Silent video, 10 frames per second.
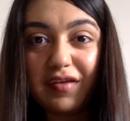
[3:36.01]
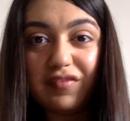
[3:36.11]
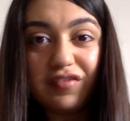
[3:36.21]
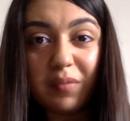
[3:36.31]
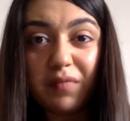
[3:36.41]

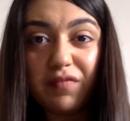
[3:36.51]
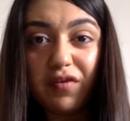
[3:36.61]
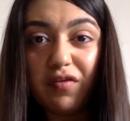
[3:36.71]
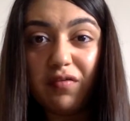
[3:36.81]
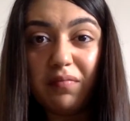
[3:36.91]
Some of
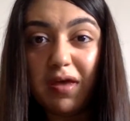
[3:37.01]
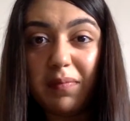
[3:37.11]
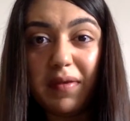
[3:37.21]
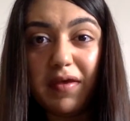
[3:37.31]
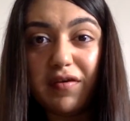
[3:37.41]
you may
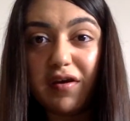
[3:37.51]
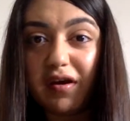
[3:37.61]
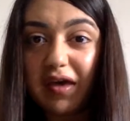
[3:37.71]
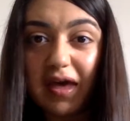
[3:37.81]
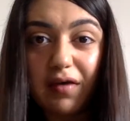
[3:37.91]
be young
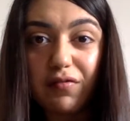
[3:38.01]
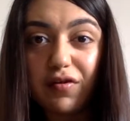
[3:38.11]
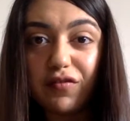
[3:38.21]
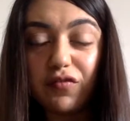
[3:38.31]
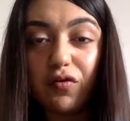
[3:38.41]

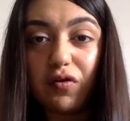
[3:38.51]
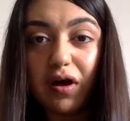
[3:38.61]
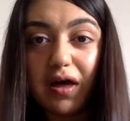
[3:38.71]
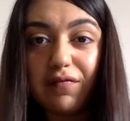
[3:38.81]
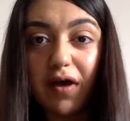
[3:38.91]
carers or
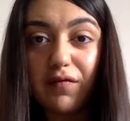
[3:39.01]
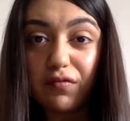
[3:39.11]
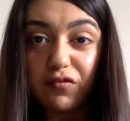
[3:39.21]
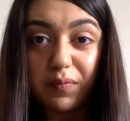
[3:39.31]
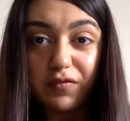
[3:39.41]
have other
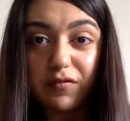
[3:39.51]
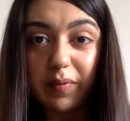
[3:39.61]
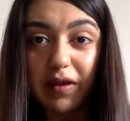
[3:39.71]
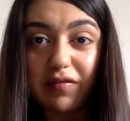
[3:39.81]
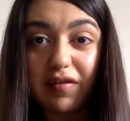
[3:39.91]

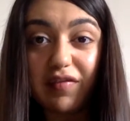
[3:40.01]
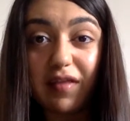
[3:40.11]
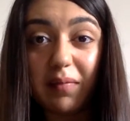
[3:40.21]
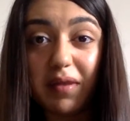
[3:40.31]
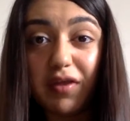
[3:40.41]
responsibilities
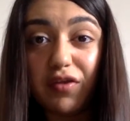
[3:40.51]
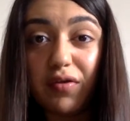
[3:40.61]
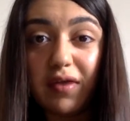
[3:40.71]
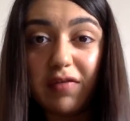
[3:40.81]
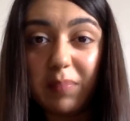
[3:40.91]
that mean
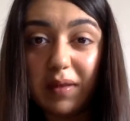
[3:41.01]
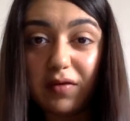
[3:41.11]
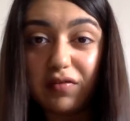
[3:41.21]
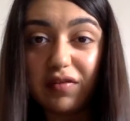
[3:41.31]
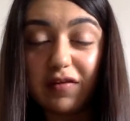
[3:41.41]
you need to be
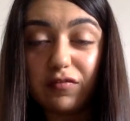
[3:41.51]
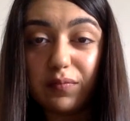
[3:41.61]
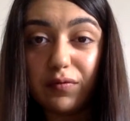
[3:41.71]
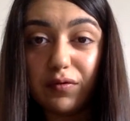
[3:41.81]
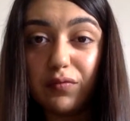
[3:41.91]

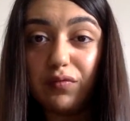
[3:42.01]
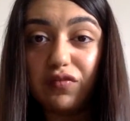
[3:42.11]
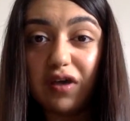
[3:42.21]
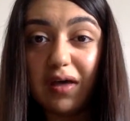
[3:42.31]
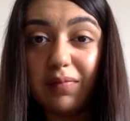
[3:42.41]
contactable at all
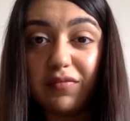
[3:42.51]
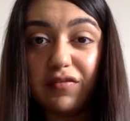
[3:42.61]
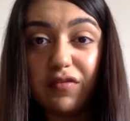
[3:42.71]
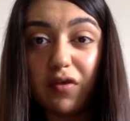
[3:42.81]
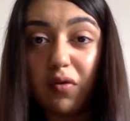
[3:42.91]
times,
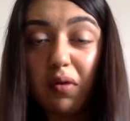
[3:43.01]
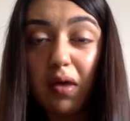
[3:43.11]
so